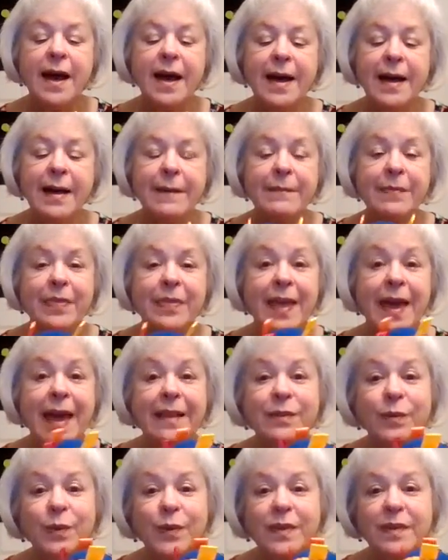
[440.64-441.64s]
Um,
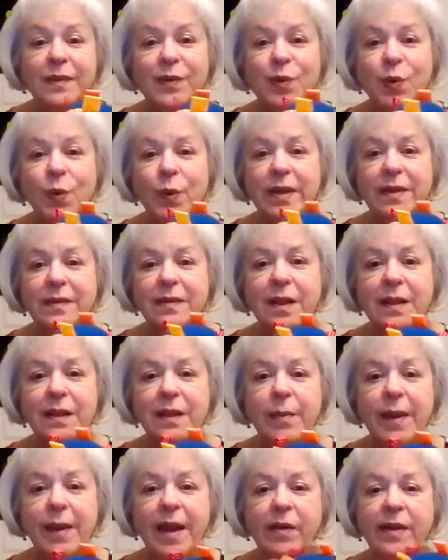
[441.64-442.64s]
that's what this toy is all
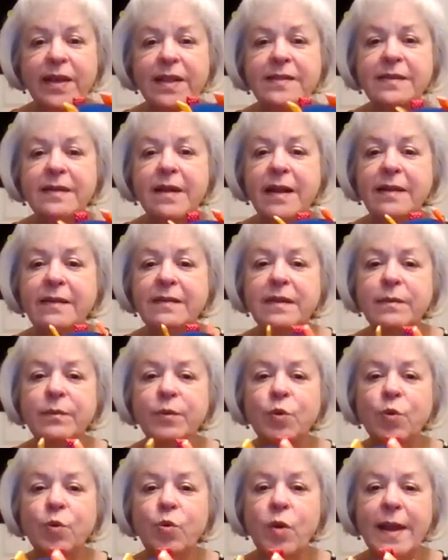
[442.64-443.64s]
about. It's got
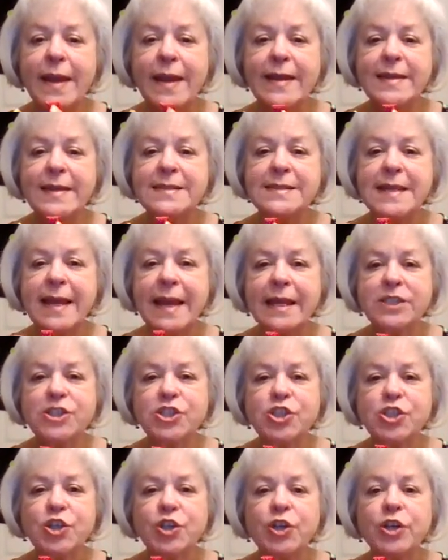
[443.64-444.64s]
some great
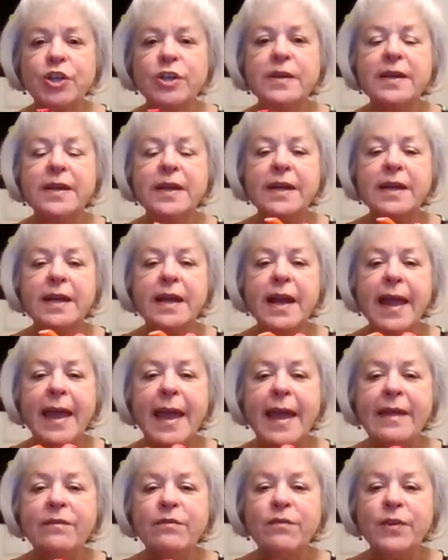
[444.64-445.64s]
texture
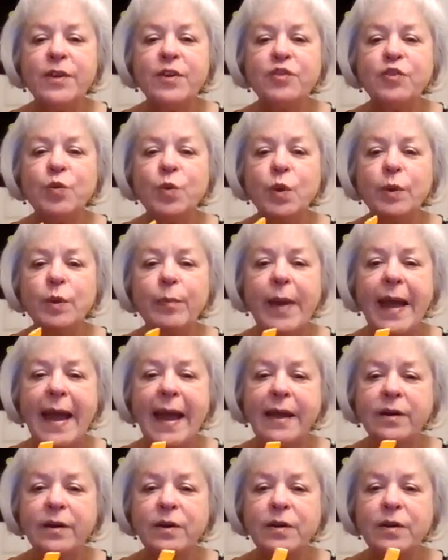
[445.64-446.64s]
and visual
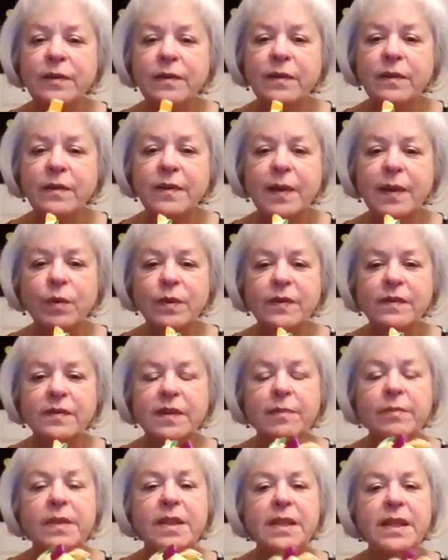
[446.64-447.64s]
patterns that will
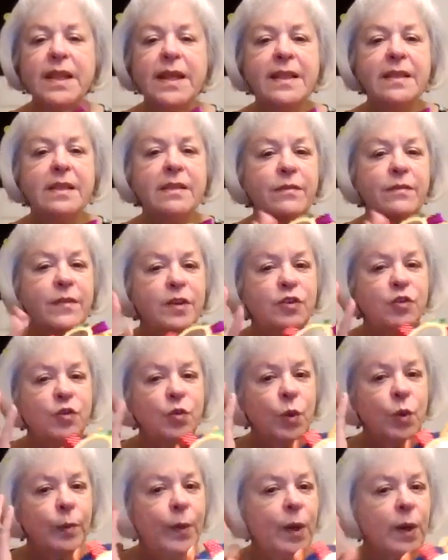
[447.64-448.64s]
stimulate the
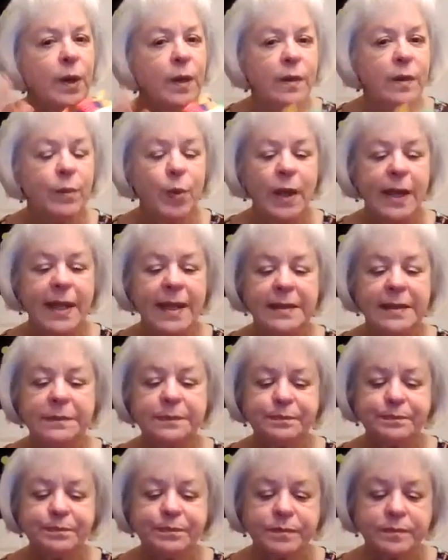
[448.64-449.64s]
visual part of the brain,
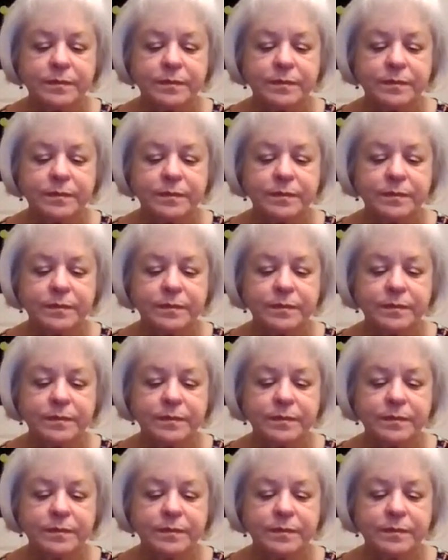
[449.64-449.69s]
